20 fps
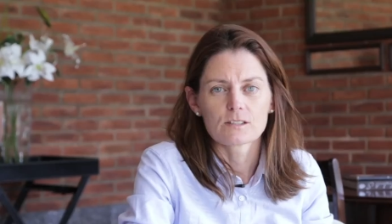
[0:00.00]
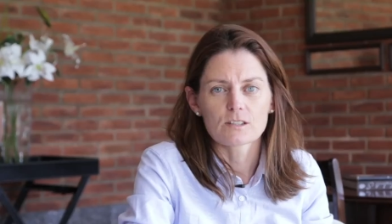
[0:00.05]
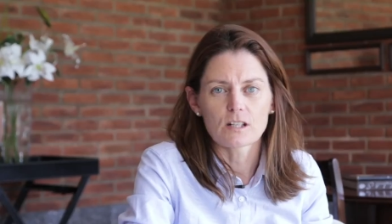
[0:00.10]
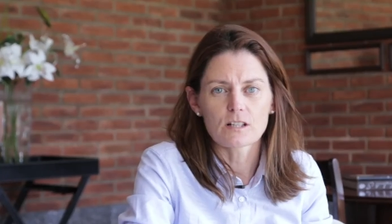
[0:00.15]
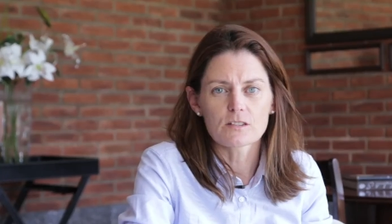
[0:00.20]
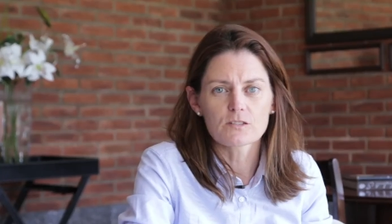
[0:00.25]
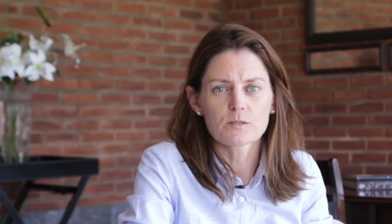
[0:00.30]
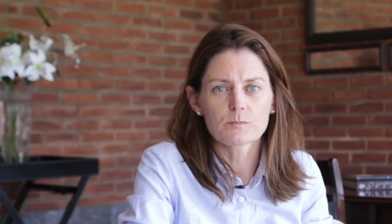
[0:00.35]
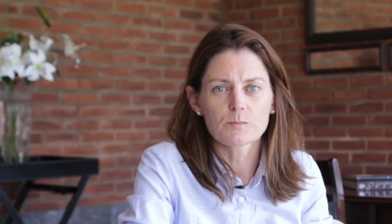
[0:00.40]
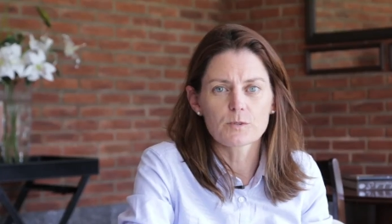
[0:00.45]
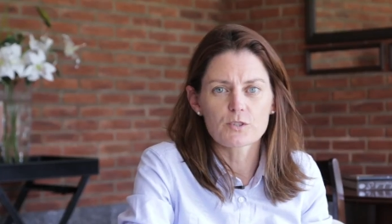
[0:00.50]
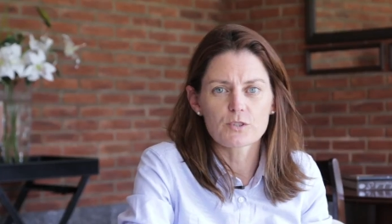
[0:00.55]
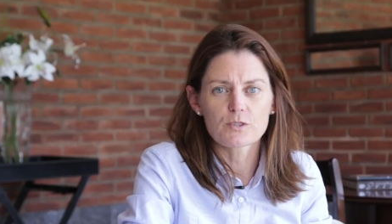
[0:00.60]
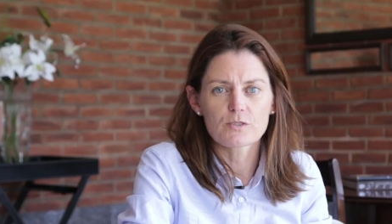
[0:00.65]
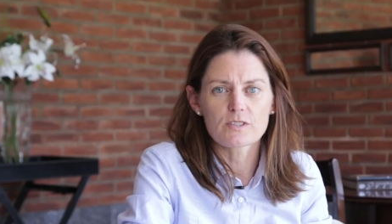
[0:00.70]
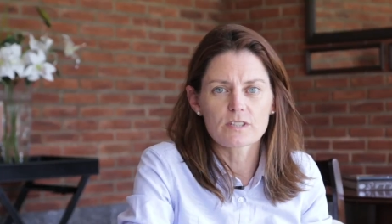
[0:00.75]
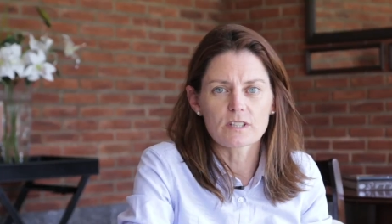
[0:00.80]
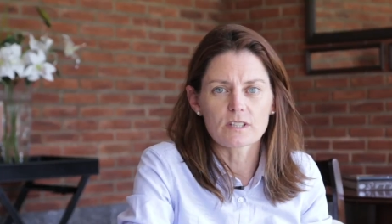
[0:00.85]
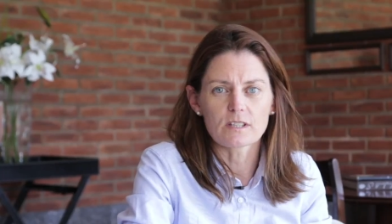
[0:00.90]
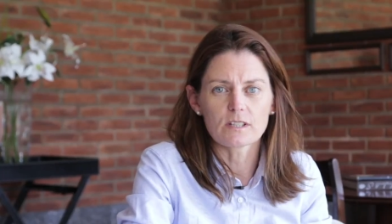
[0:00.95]

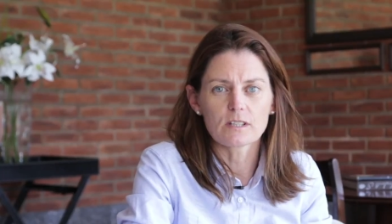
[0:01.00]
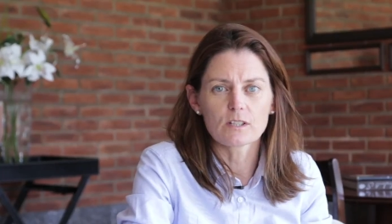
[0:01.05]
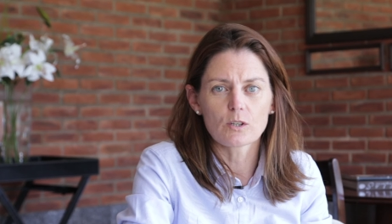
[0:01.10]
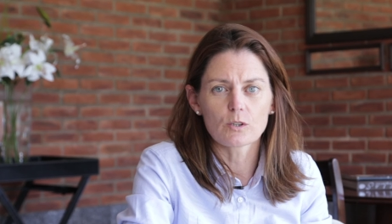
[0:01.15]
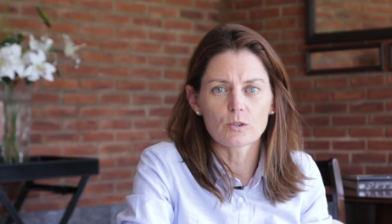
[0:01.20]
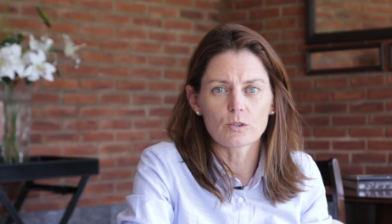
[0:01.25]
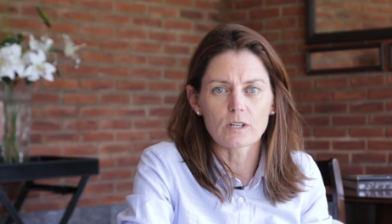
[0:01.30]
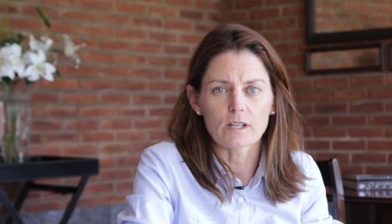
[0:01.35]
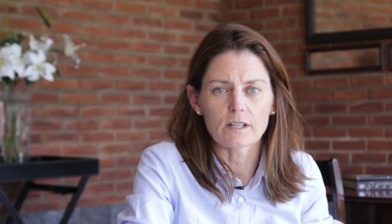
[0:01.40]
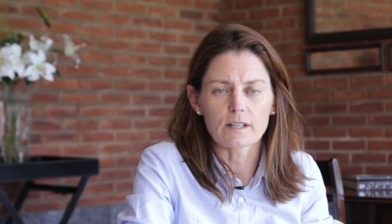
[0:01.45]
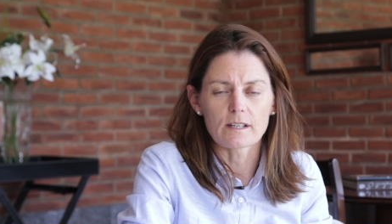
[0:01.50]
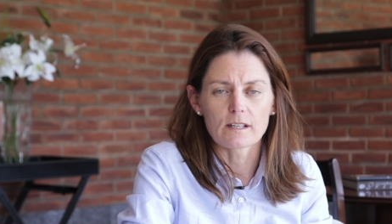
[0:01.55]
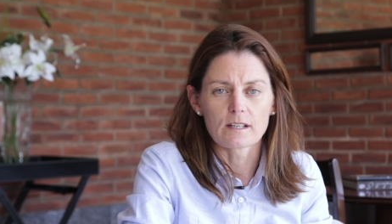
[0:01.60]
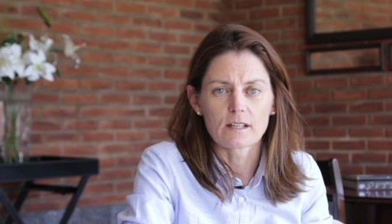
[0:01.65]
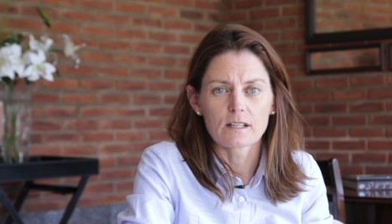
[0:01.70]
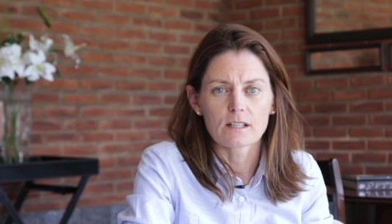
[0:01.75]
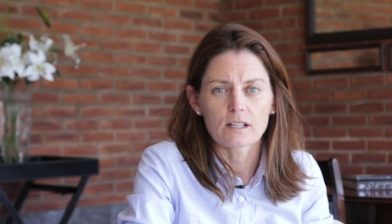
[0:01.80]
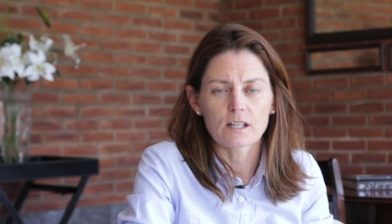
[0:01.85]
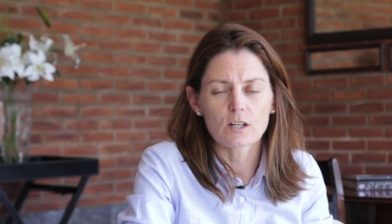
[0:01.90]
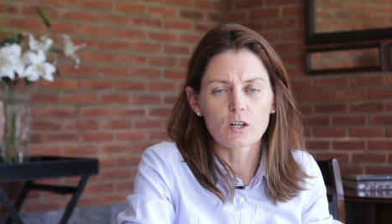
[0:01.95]
Toxin-producing E. coli
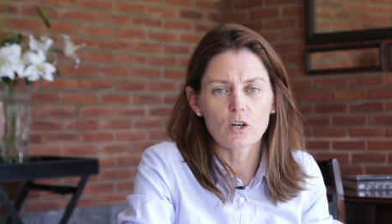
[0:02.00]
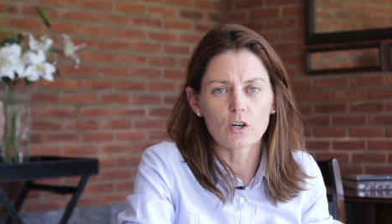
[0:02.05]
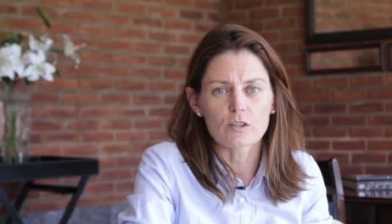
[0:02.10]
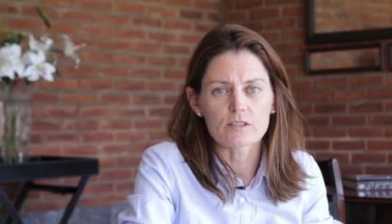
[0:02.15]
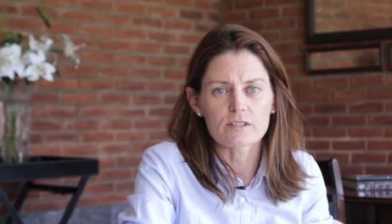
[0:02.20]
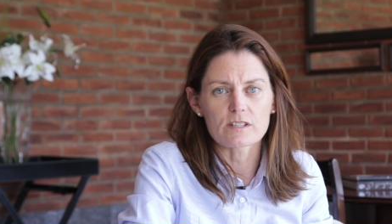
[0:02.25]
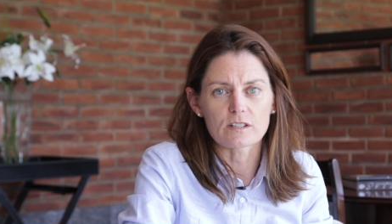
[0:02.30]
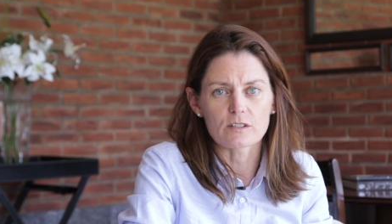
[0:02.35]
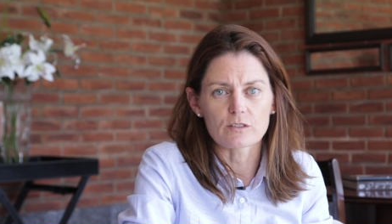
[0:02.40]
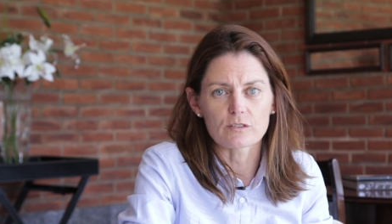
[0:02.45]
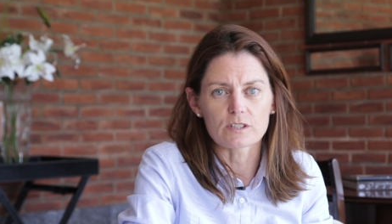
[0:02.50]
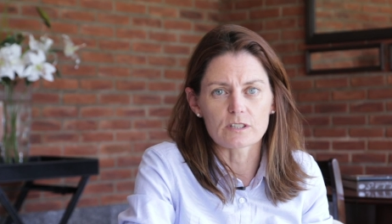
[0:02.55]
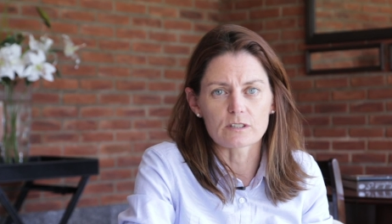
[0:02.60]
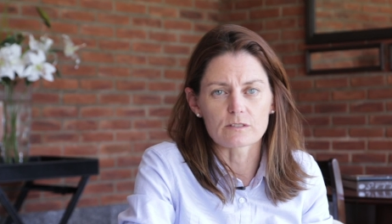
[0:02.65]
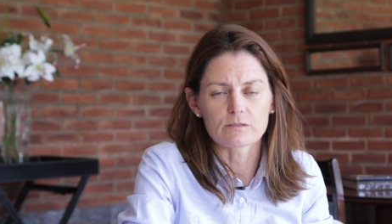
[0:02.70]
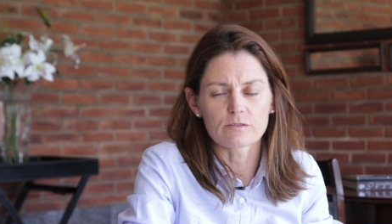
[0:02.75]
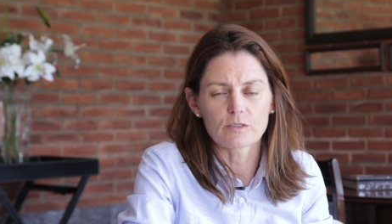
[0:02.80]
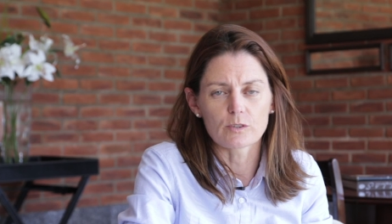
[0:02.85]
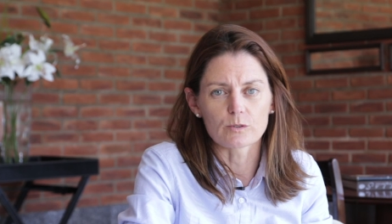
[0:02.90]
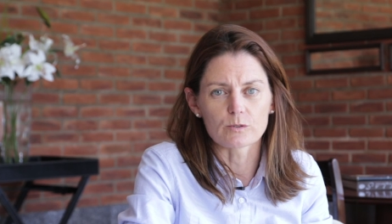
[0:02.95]
can cause diarrhea in
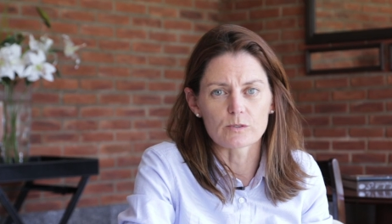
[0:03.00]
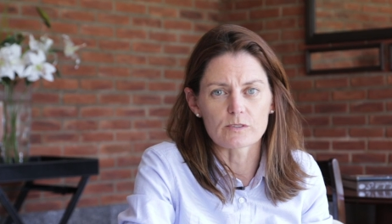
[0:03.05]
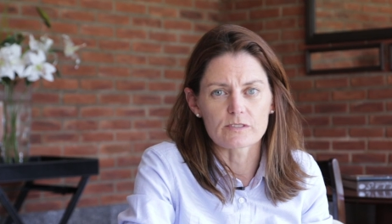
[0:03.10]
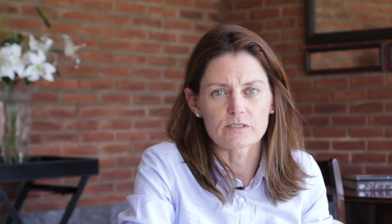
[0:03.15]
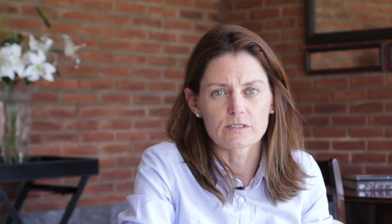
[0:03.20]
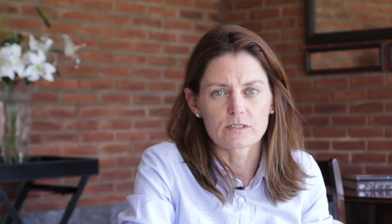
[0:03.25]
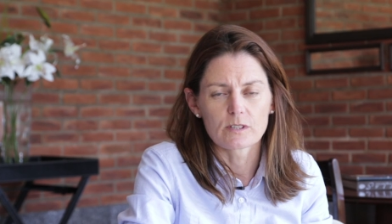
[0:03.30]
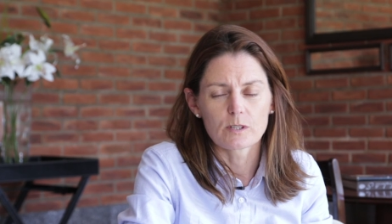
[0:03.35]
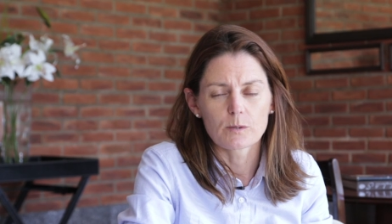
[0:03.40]
foals,